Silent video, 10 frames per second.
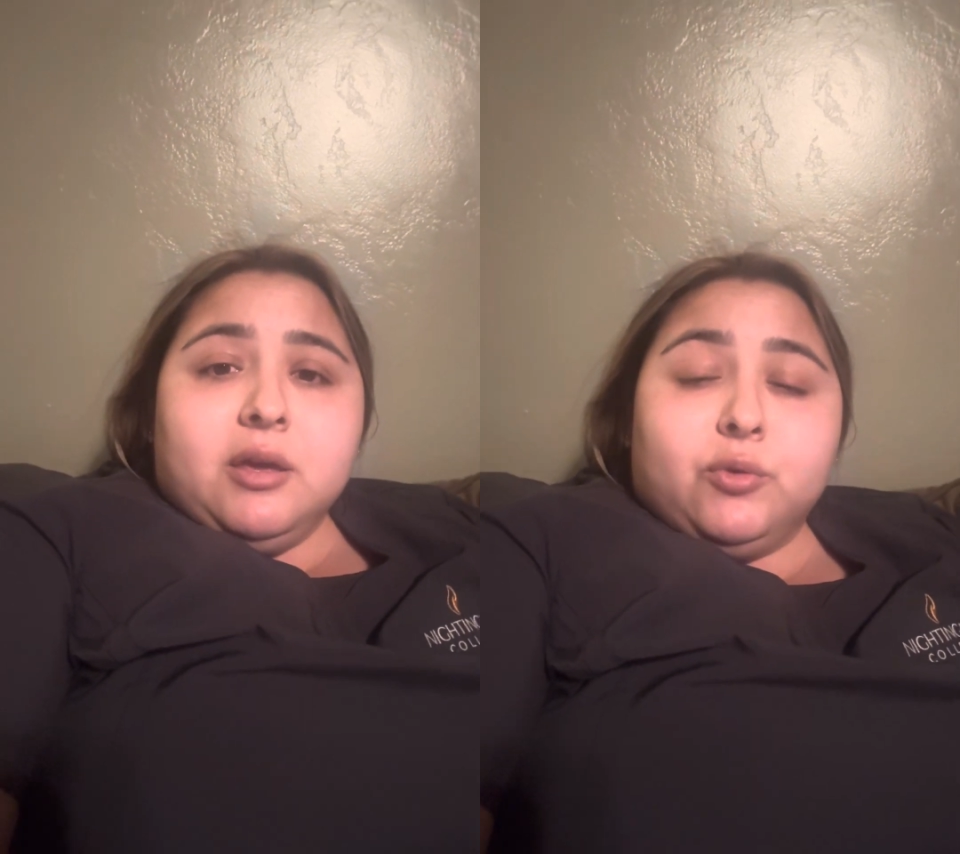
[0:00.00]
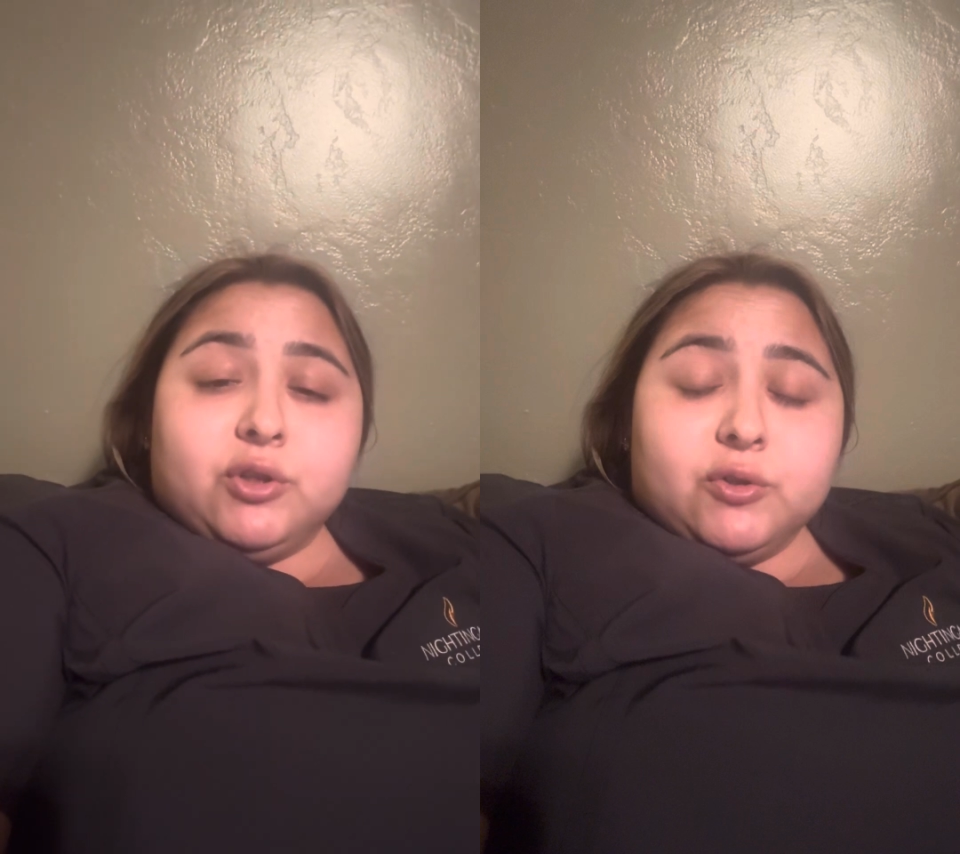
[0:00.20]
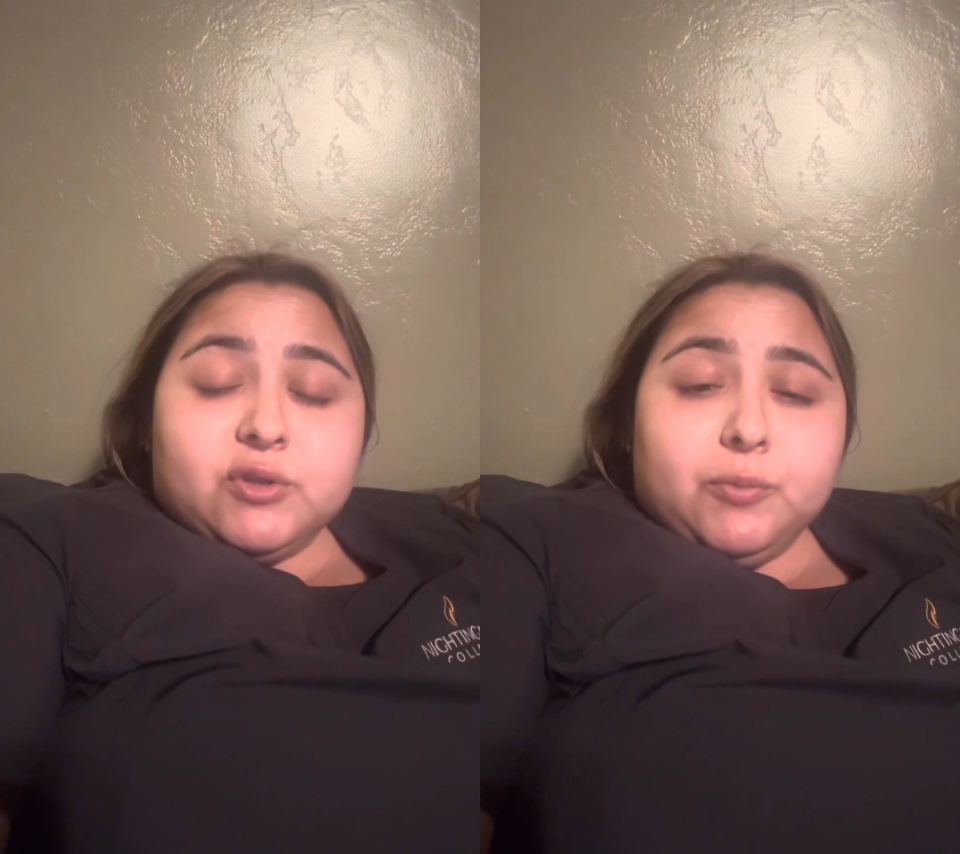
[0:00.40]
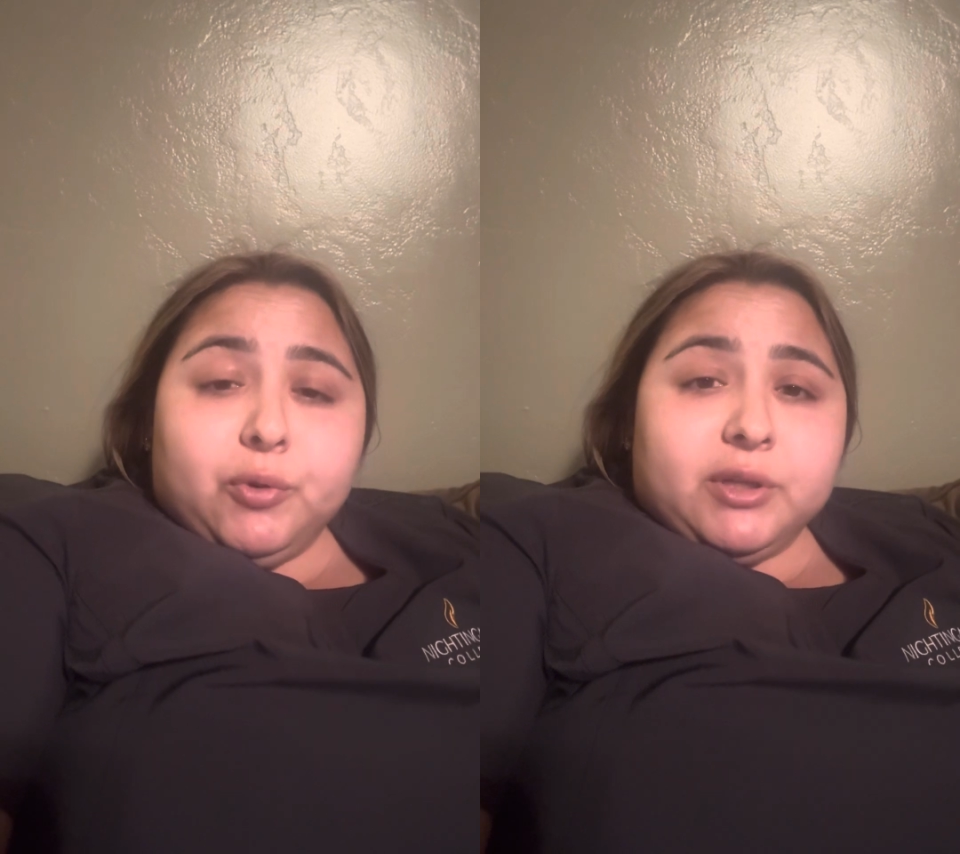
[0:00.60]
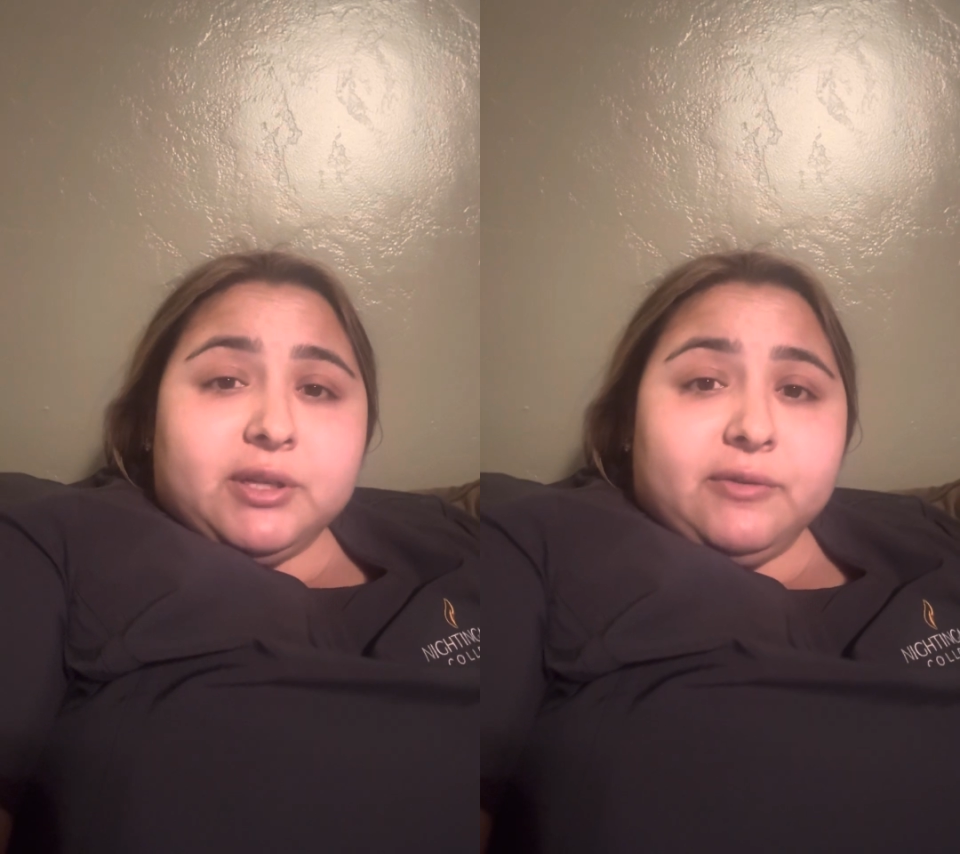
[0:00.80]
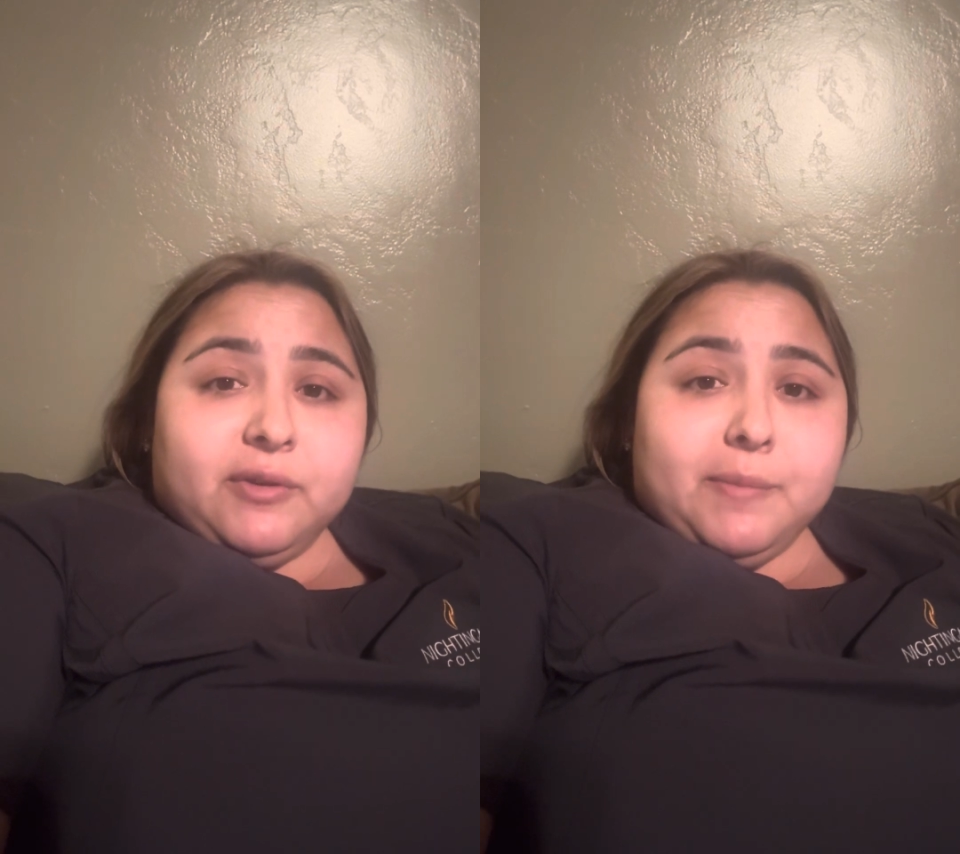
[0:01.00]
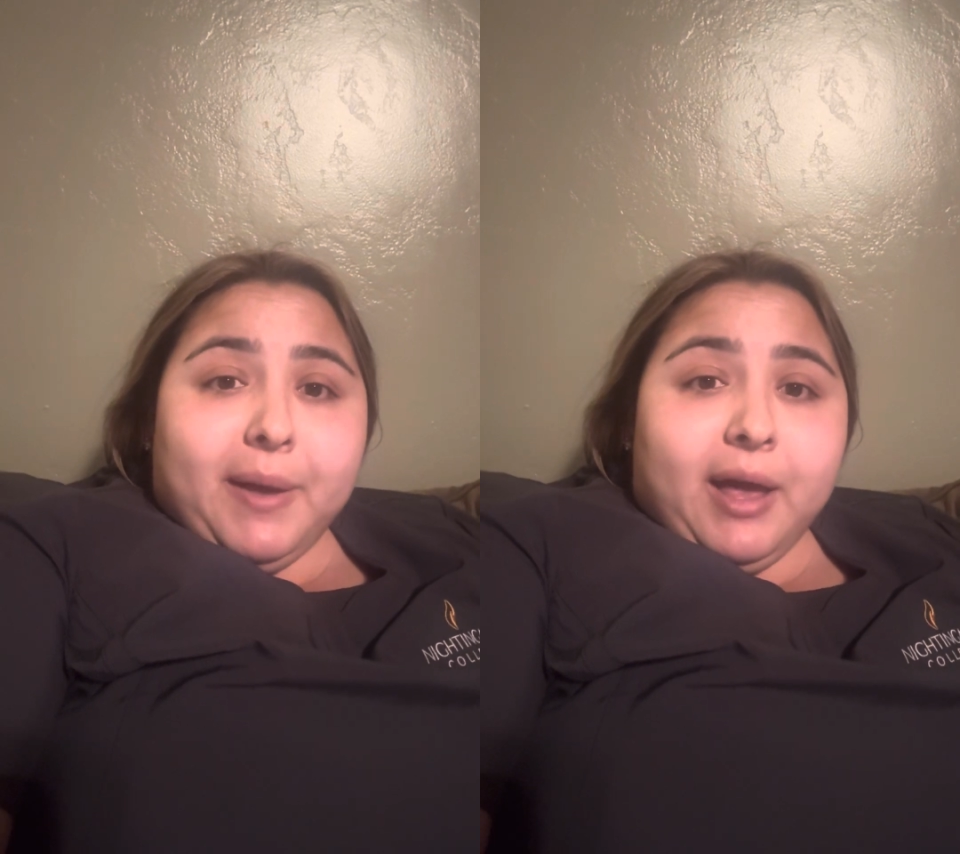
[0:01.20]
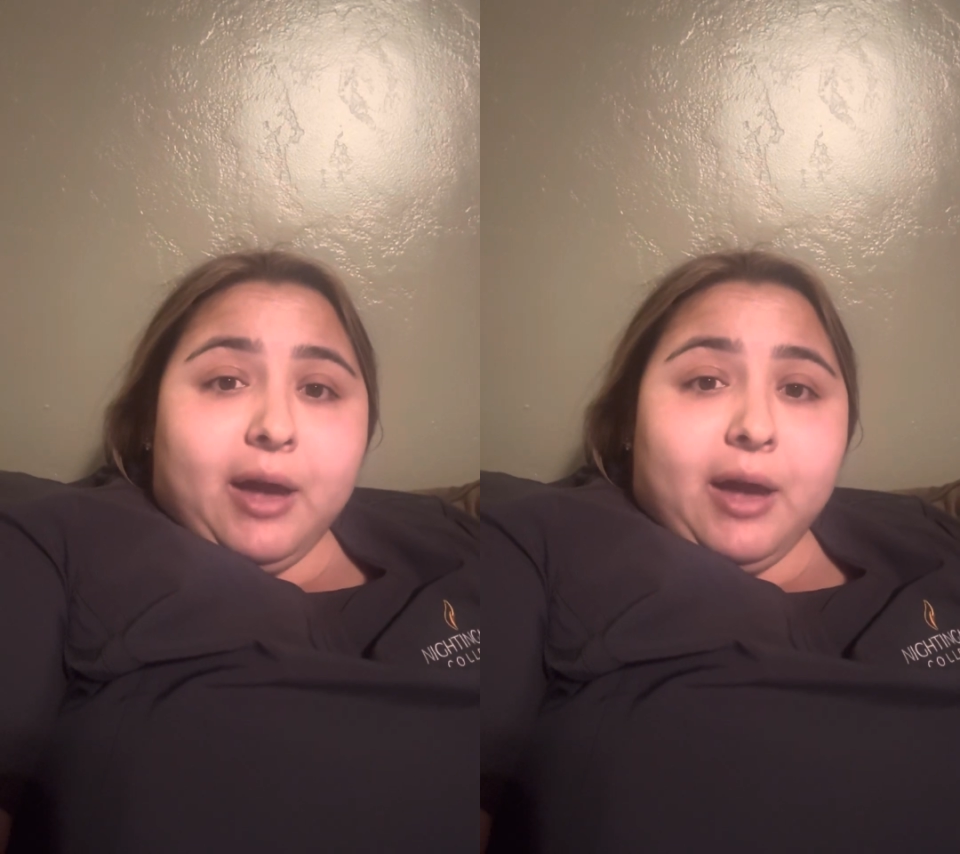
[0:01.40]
reducing productivity by